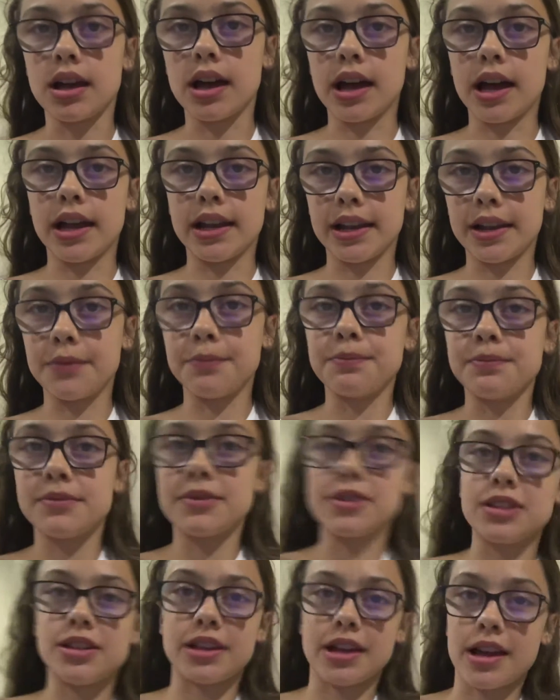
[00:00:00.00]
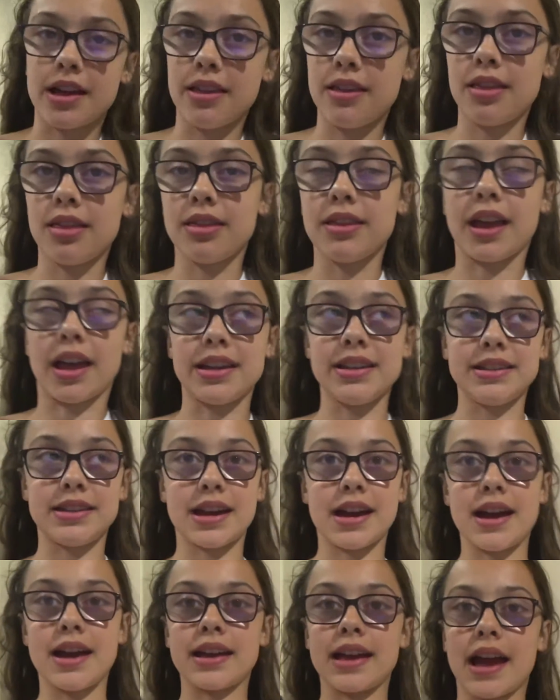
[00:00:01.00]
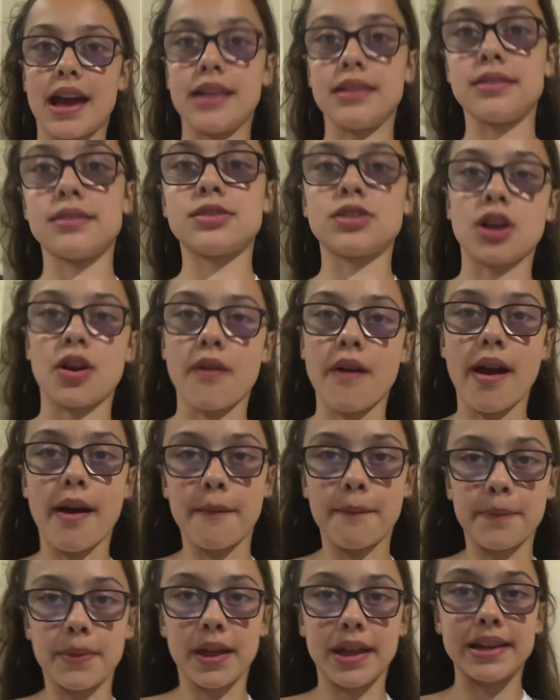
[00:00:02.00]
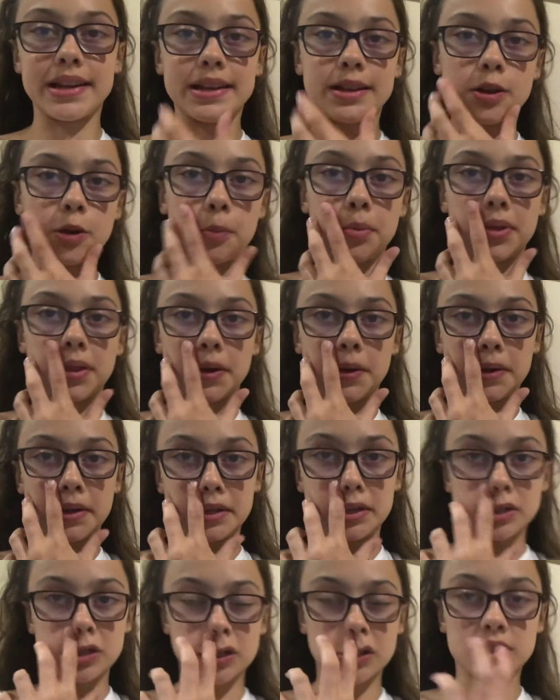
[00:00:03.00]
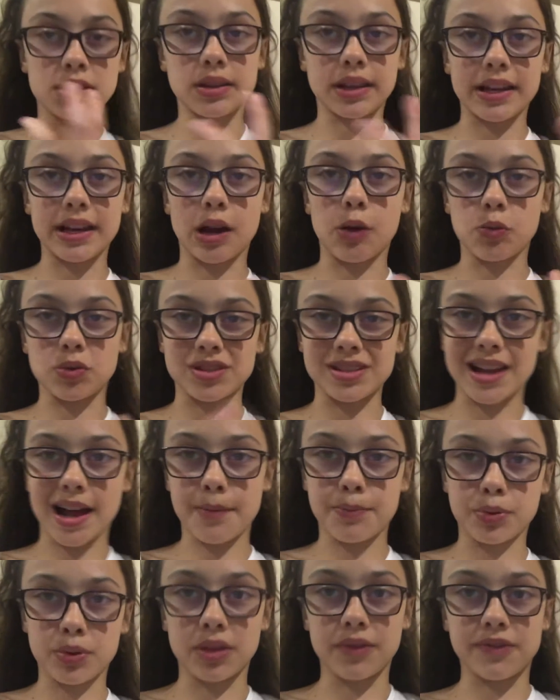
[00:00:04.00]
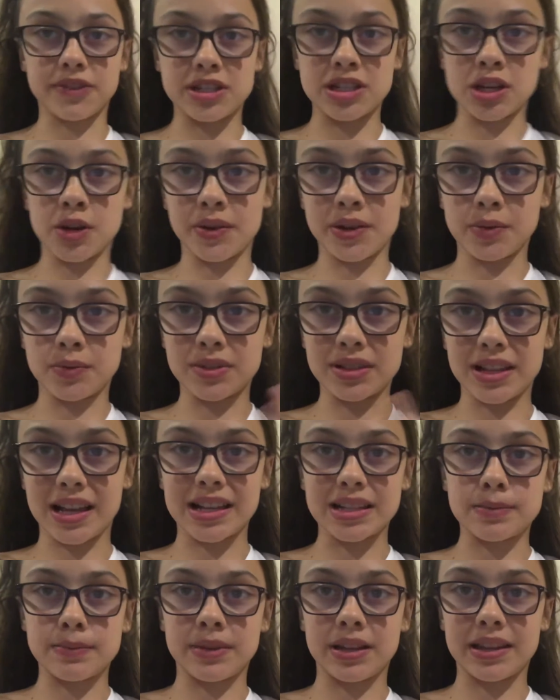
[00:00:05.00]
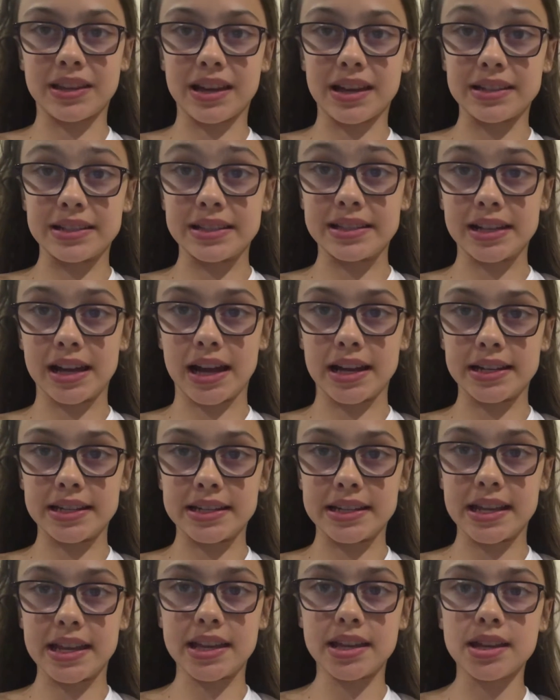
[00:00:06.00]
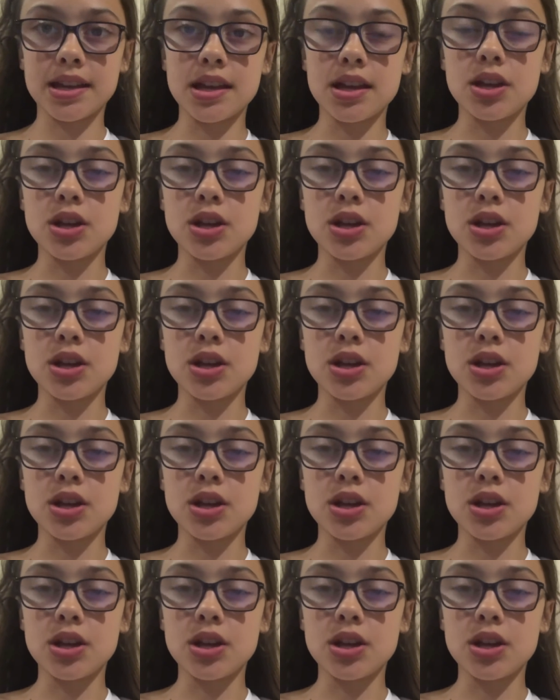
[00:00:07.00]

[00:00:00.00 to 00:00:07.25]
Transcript: And um, yeah, like, yeah, again, sorry I'm, um, I didn't upload it. It's just like I wasn't happy with the video and it was last minute that I decided it.